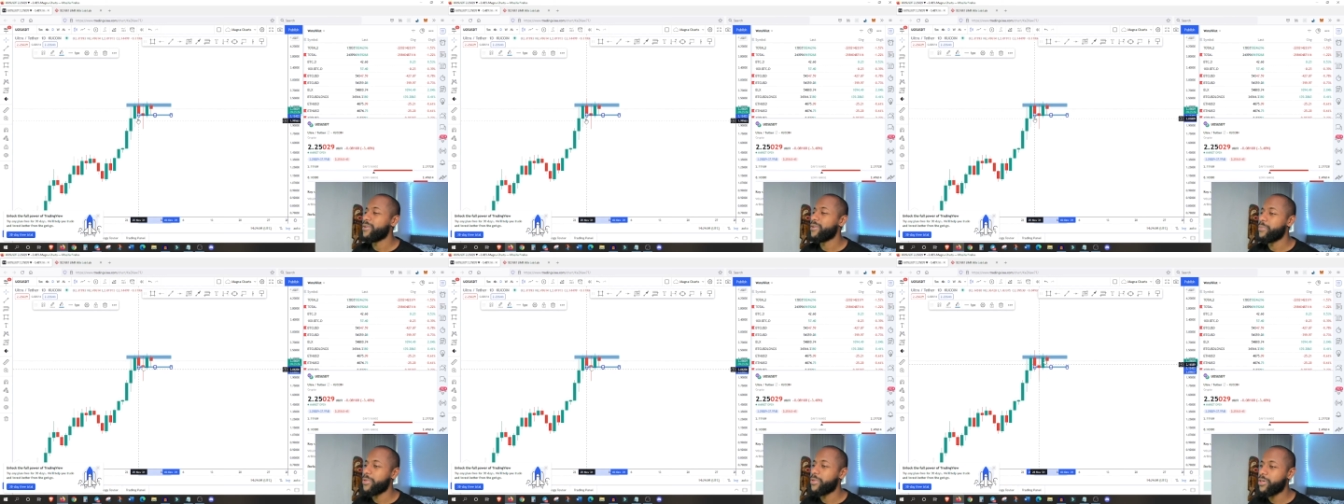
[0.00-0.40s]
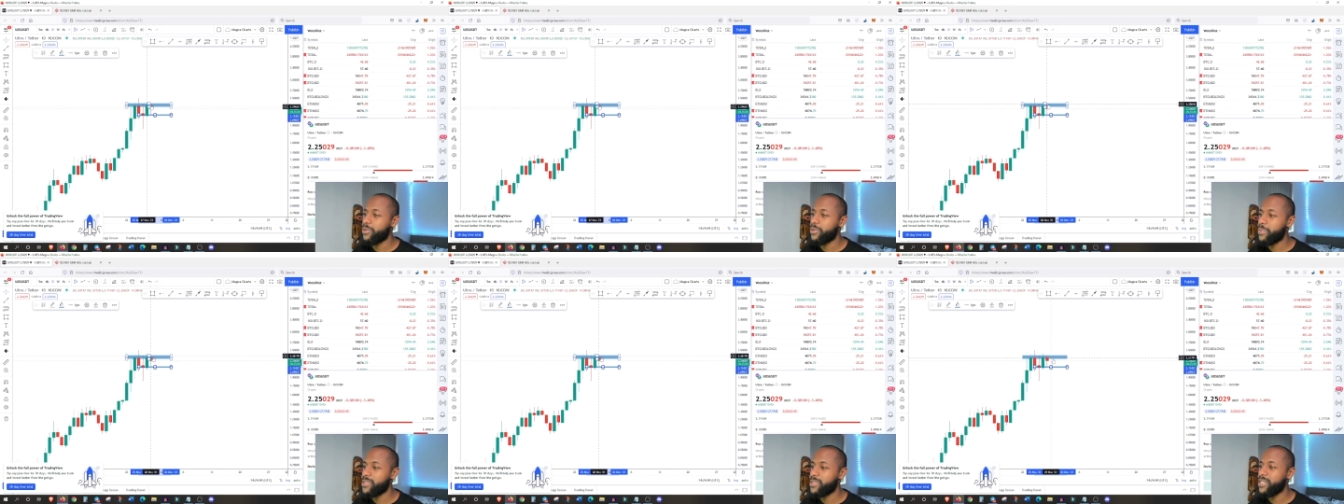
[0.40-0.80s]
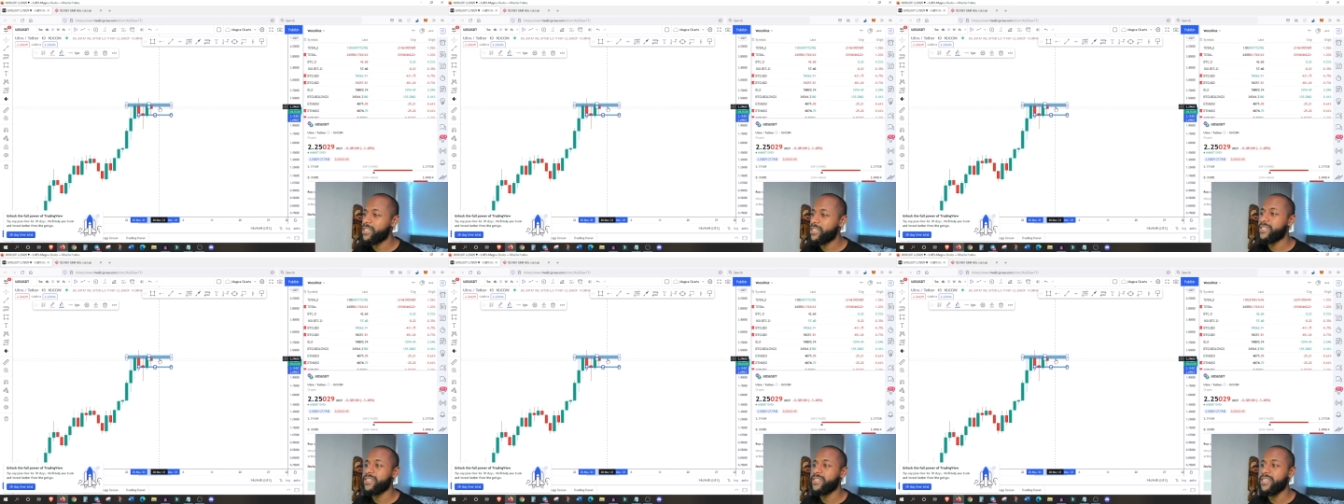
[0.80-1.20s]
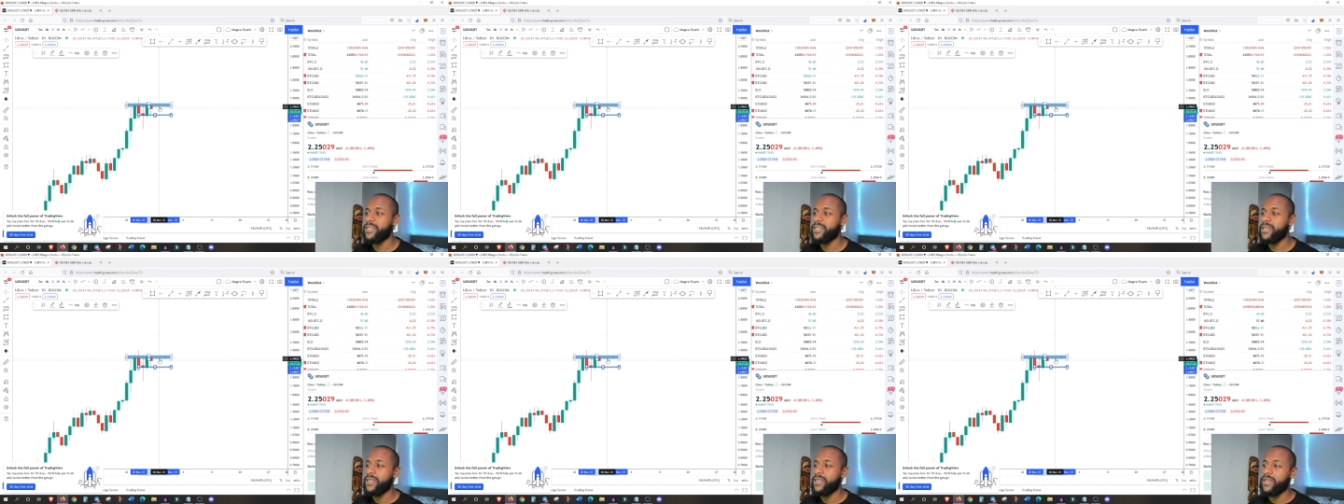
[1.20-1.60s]
then we could potentially
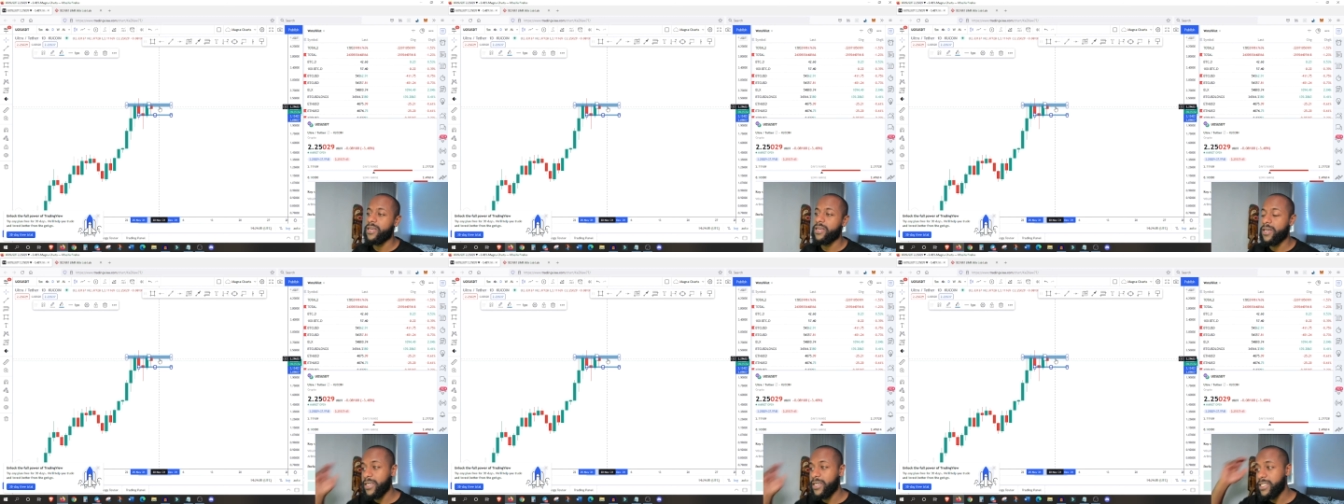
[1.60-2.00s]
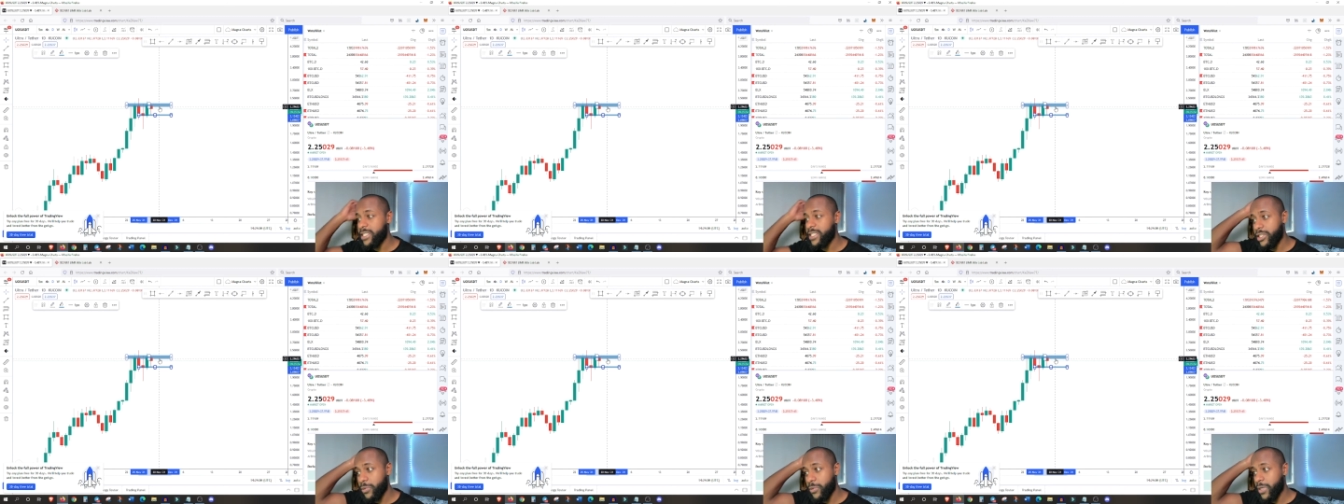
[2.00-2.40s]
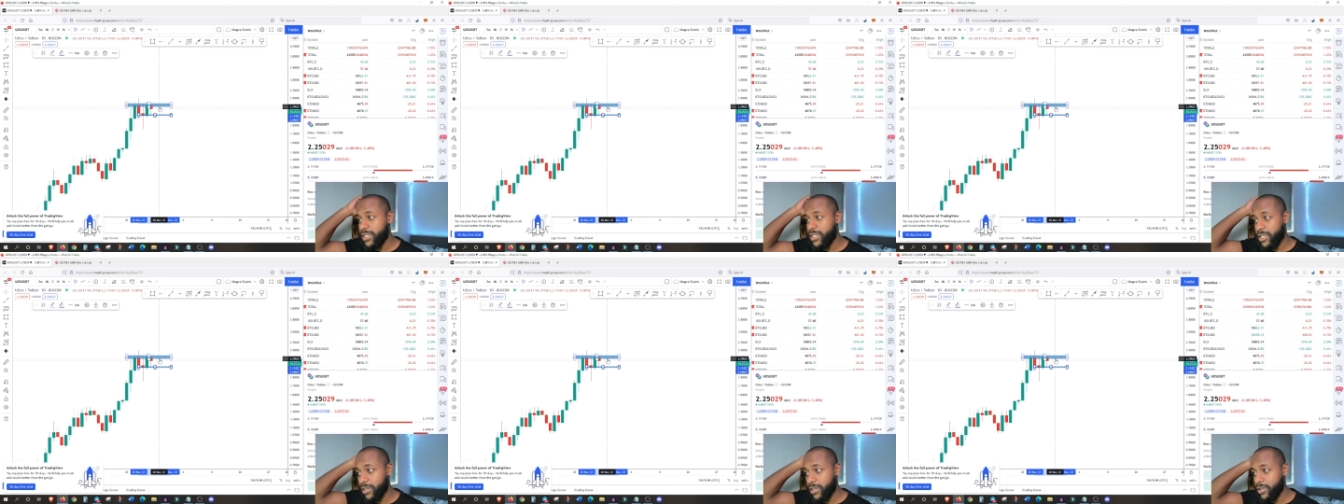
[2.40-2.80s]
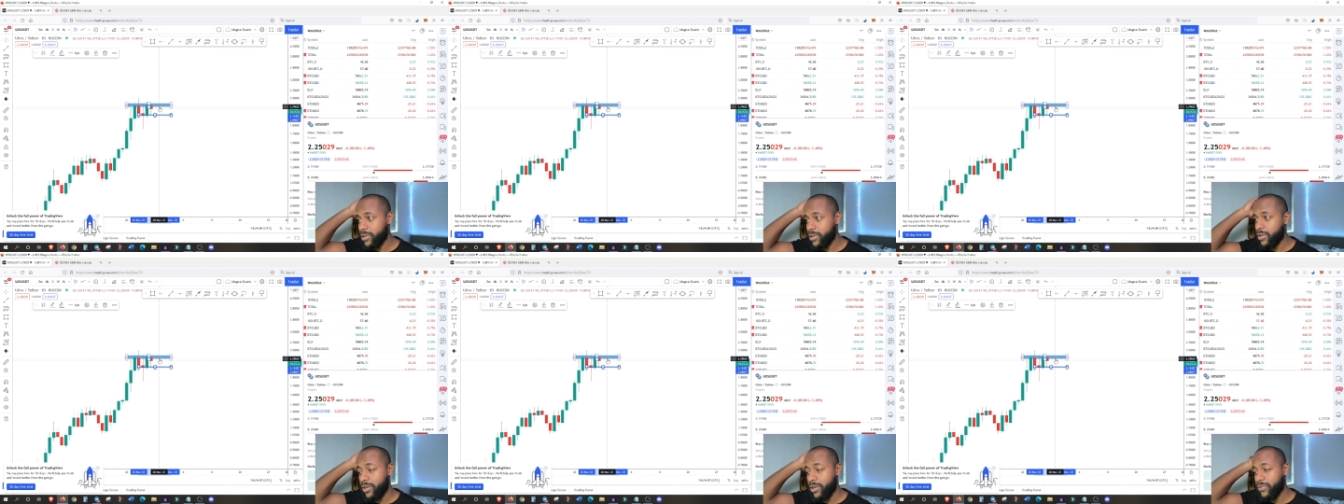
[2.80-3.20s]
see a
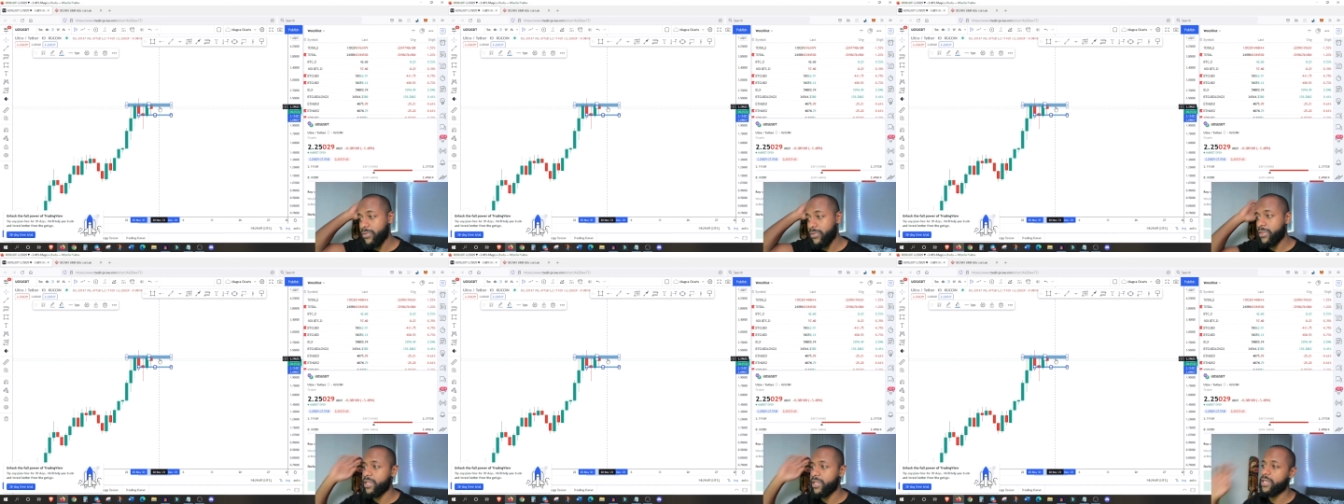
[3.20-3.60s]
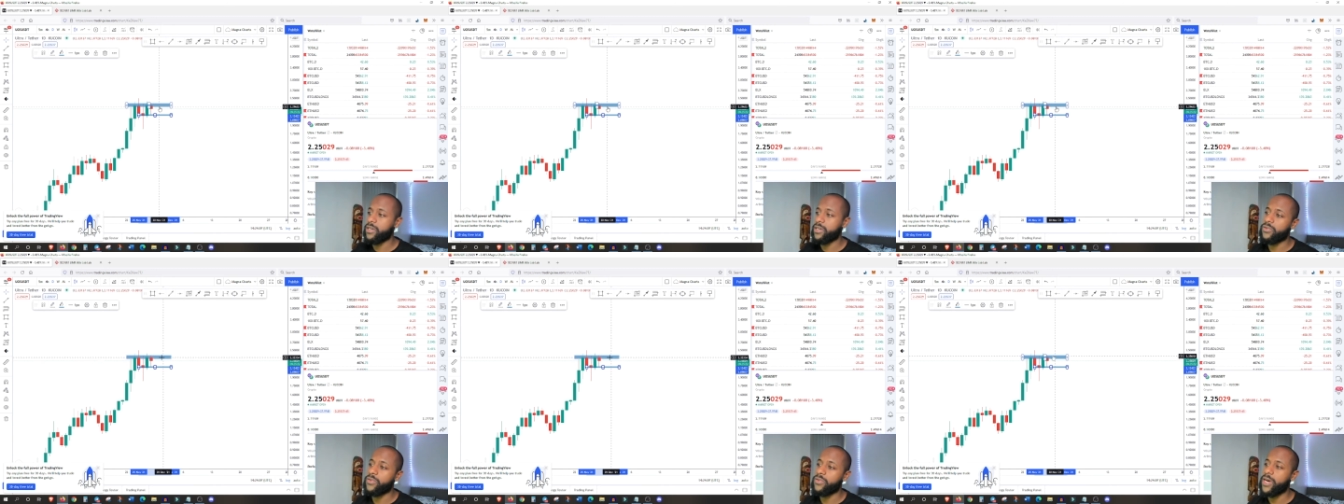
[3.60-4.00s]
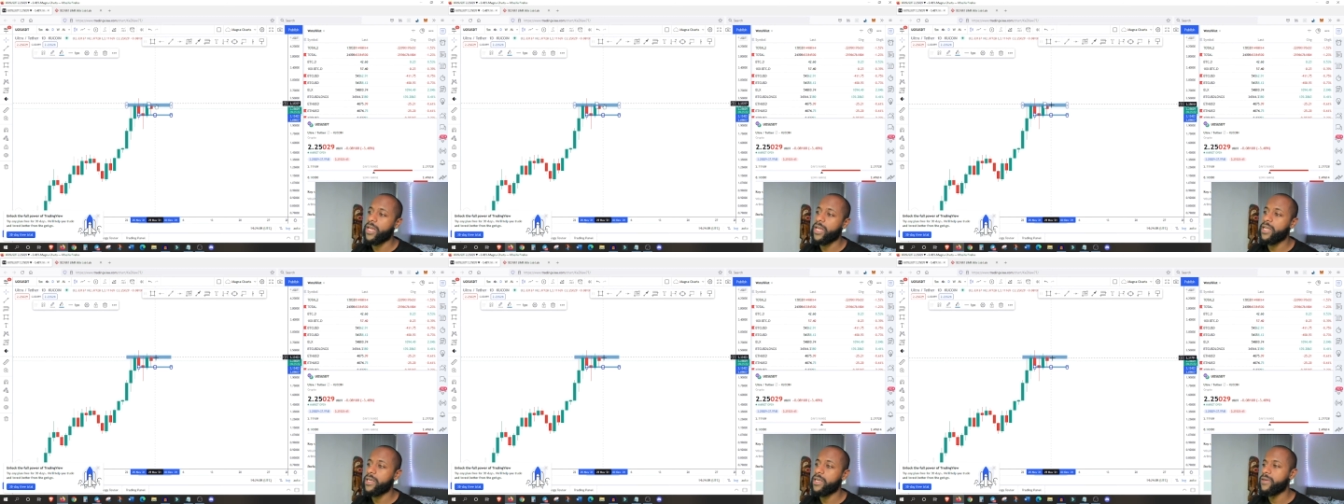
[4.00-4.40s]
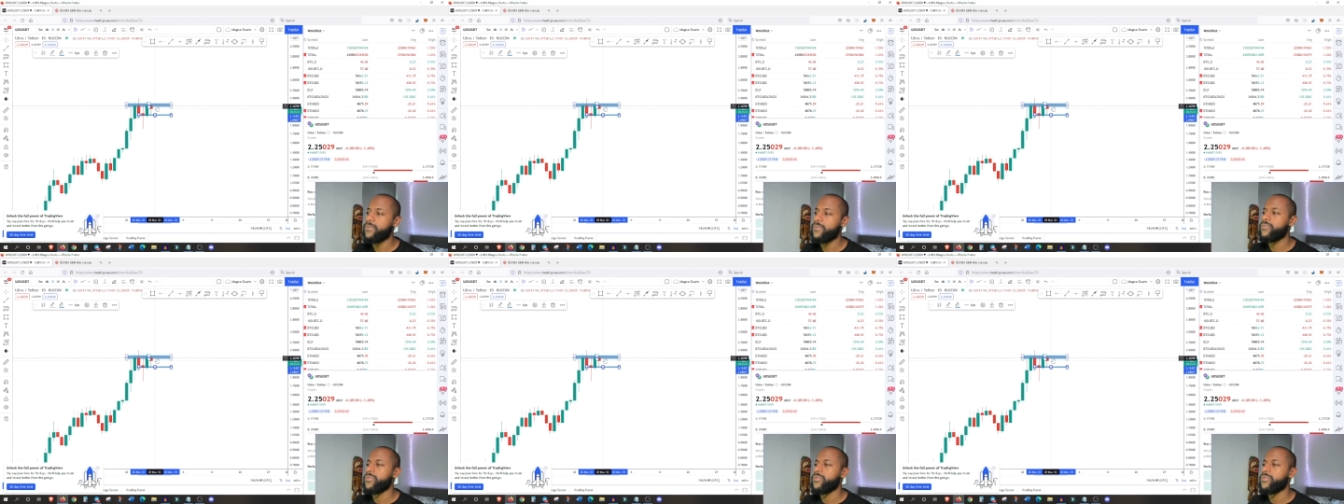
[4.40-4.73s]
continuation of the rally.